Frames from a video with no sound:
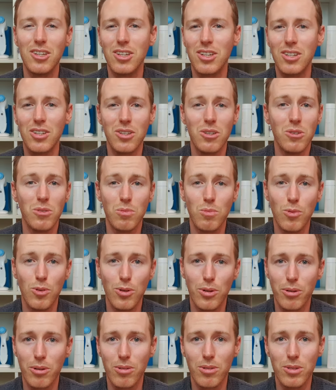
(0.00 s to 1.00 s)
You can use
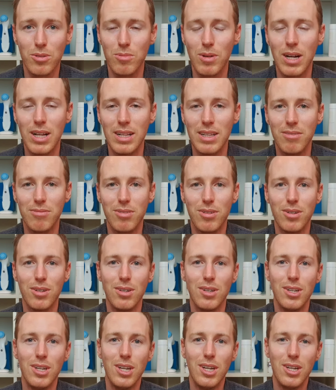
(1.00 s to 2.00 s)
water as well if
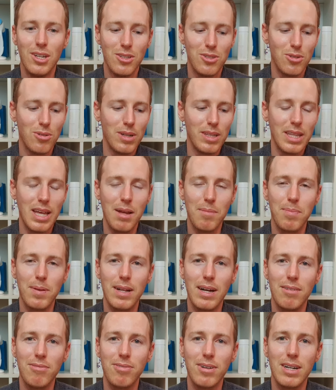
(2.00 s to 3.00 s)
you're doing that, but
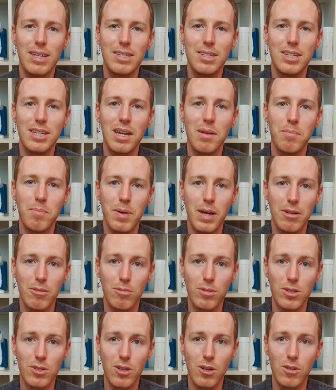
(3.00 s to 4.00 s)
I find you get better
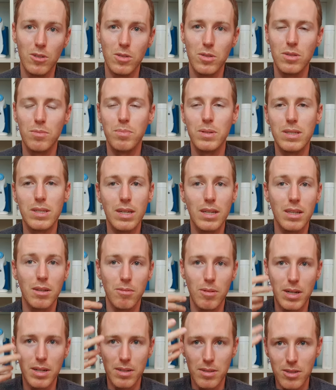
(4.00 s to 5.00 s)
results, particularly
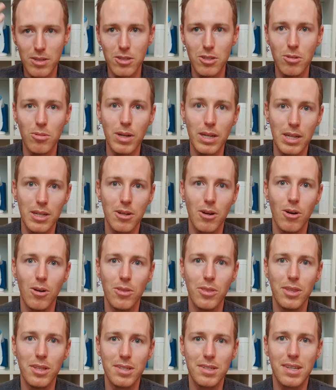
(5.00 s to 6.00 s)
when you're doing it
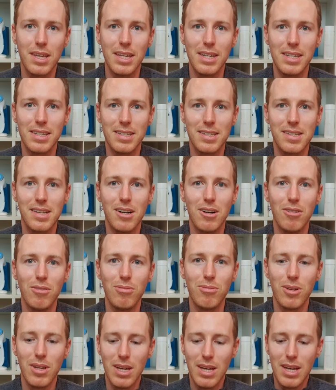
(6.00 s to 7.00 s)
on the skin
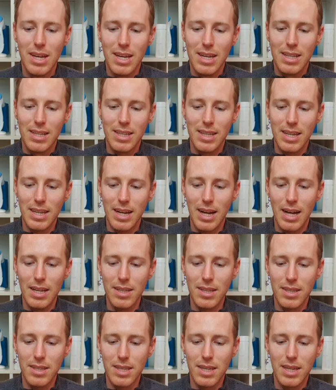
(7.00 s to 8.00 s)
itself. The
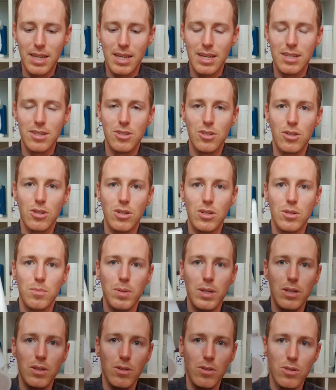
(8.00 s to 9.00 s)
other thing is you're going to
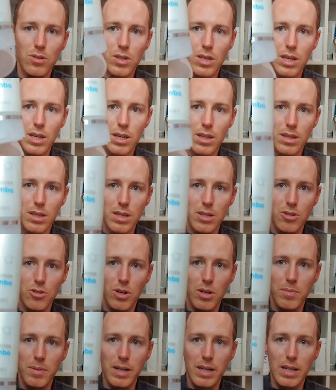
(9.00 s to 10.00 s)
be using the
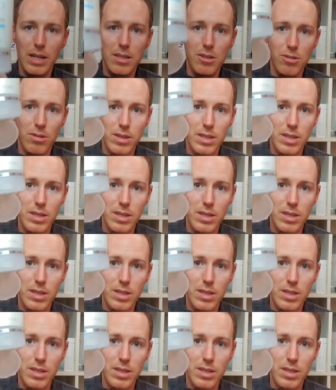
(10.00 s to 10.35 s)
treatment cleanser.